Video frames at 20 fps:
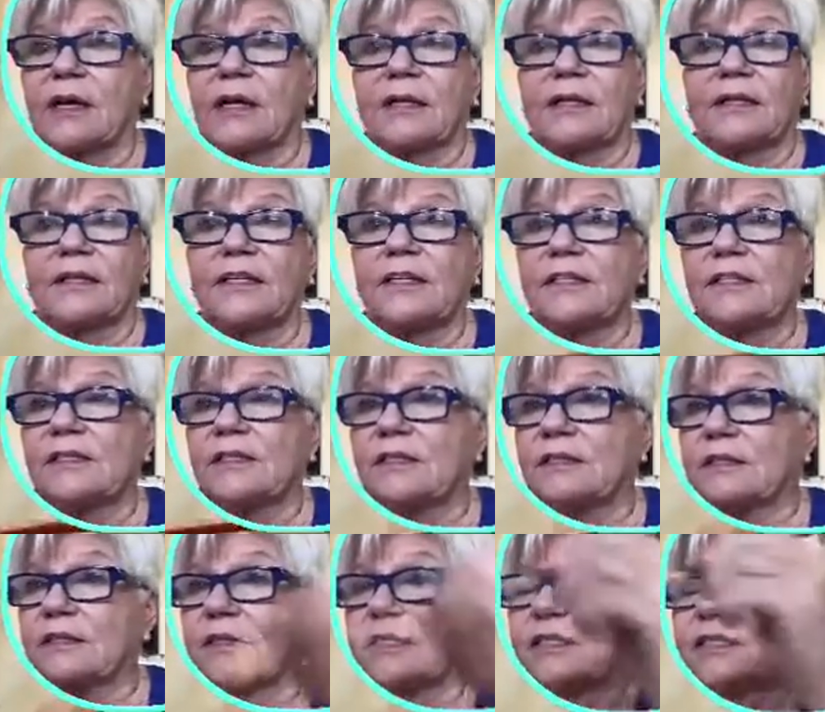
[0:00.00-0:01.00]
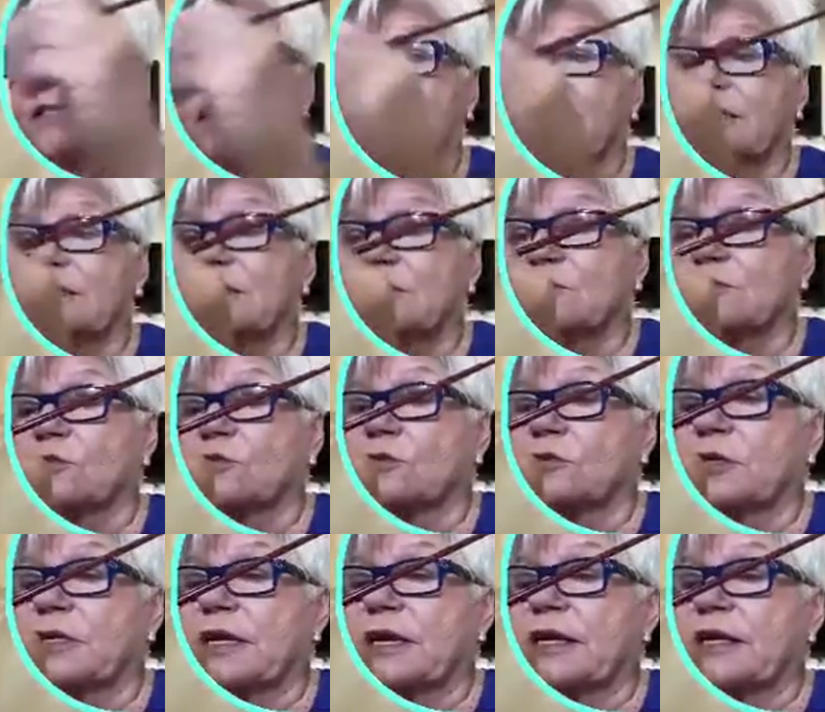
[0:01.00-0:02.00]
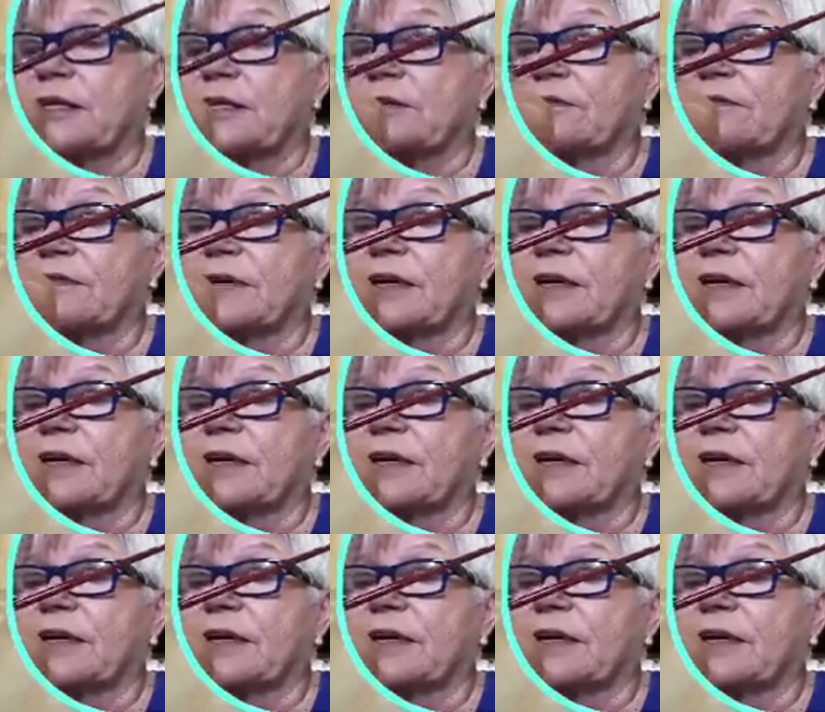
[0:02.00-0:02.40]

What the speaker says: these ladies are creative,